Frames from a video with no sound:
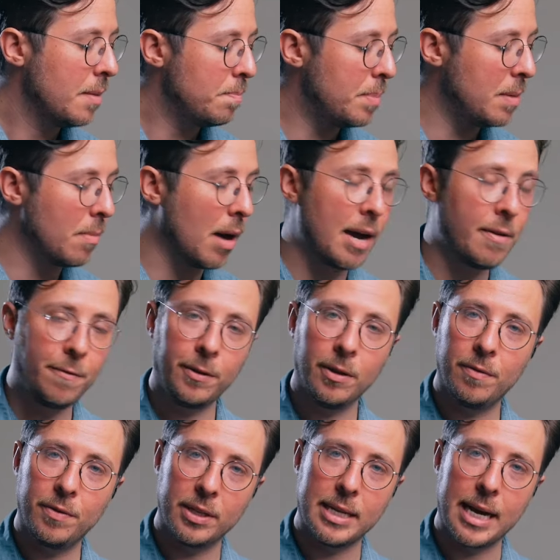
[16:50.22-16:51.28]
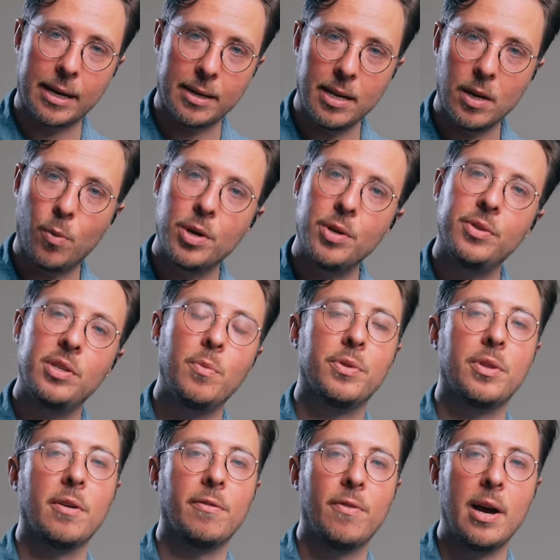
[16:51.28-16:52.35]
Be mindful of the technique we're using
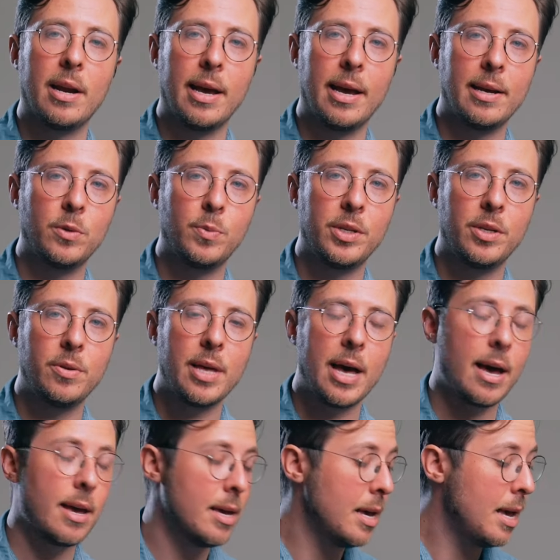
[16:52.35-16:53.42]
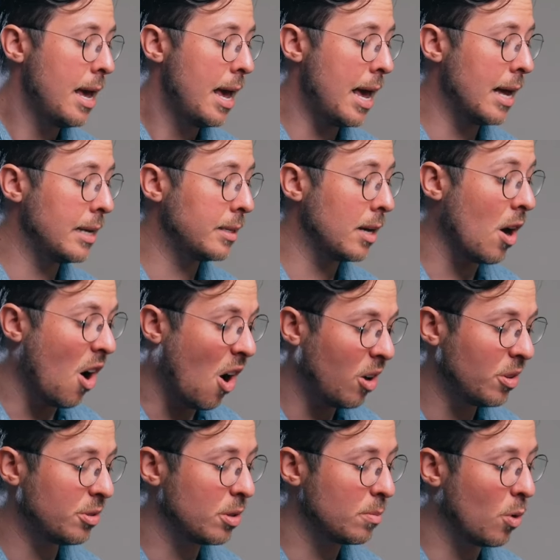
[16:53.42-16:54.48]
with our fret hand as we do that. And
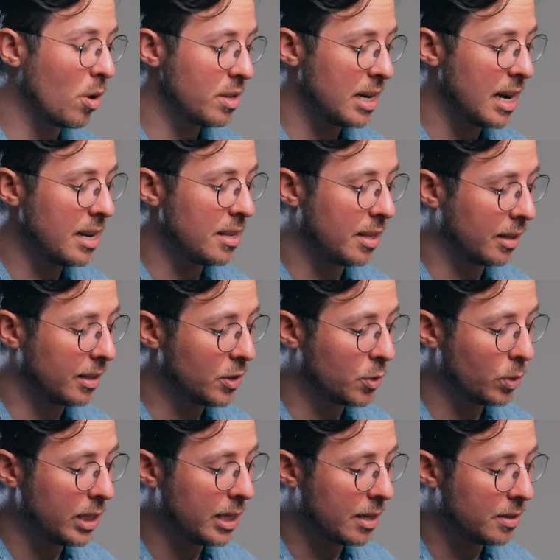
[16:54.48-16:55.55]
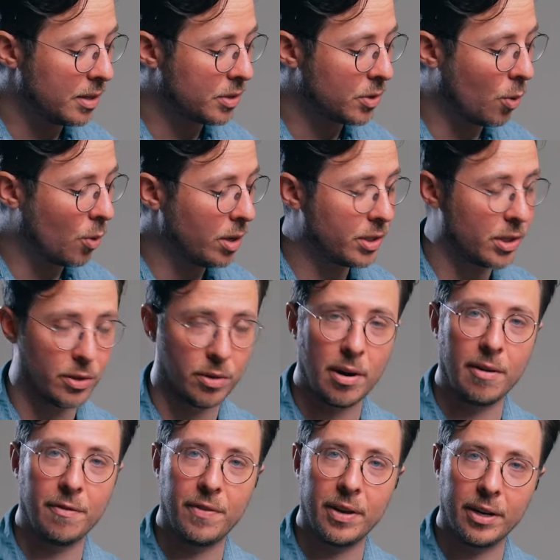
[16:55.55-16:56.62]
also, more than anything, let's really get these chords under
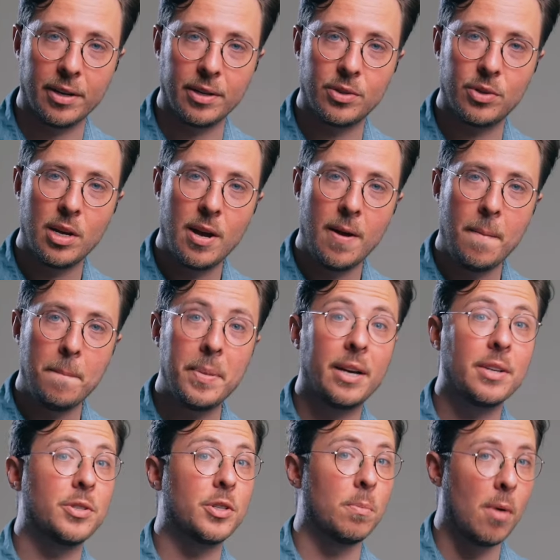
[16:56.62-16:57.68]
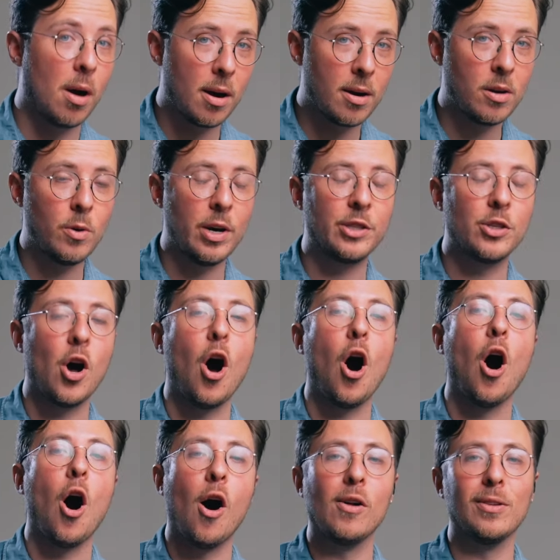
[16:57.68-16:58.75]
our fingers, because tomorrow it's
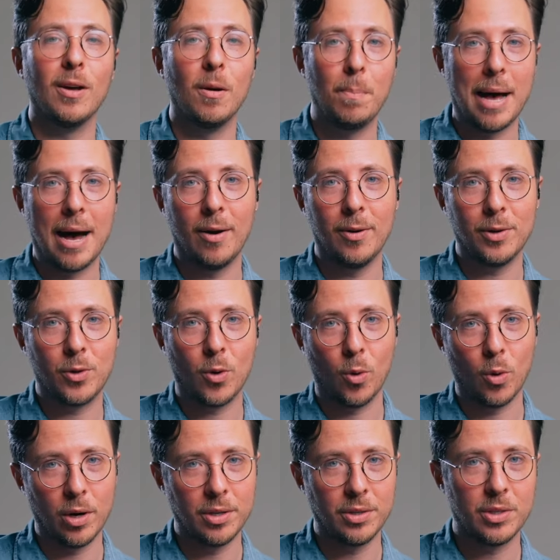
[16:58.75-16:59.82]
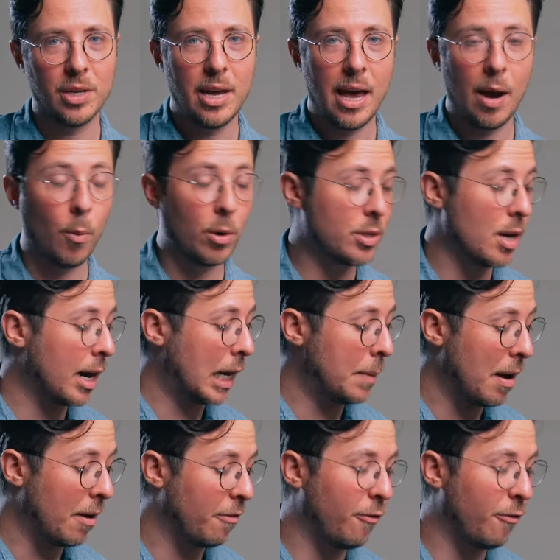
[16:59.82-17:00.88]
all about chords. And we're talking about